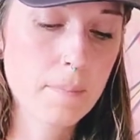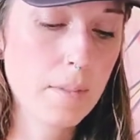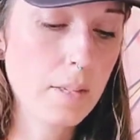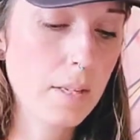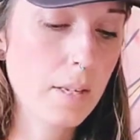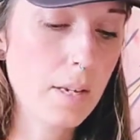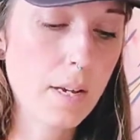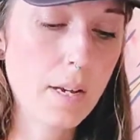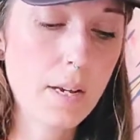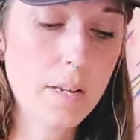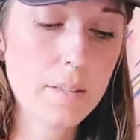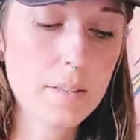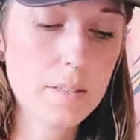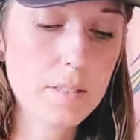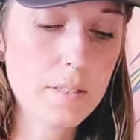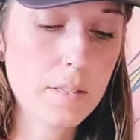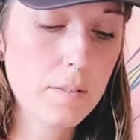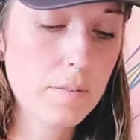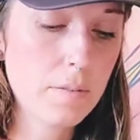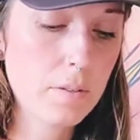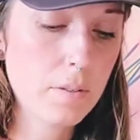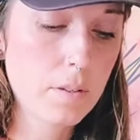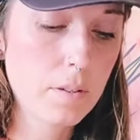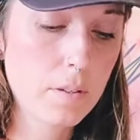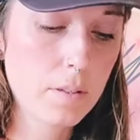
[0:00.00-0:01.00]
Yeah, the
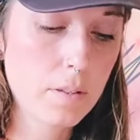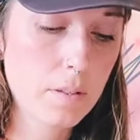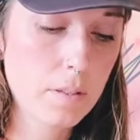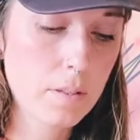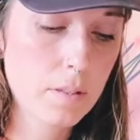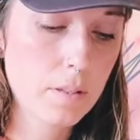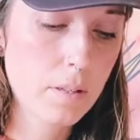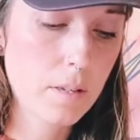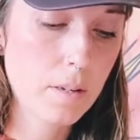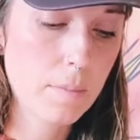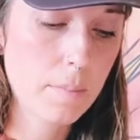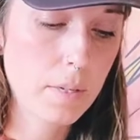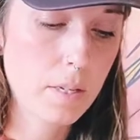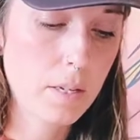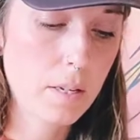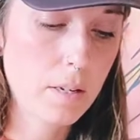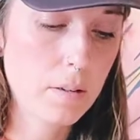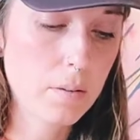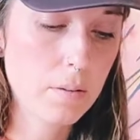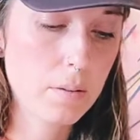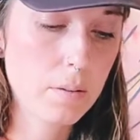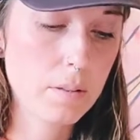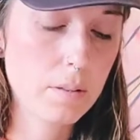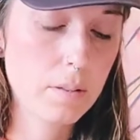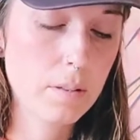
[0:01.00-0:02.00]
Devil coming
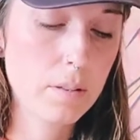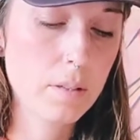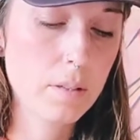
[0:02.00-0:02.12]
out.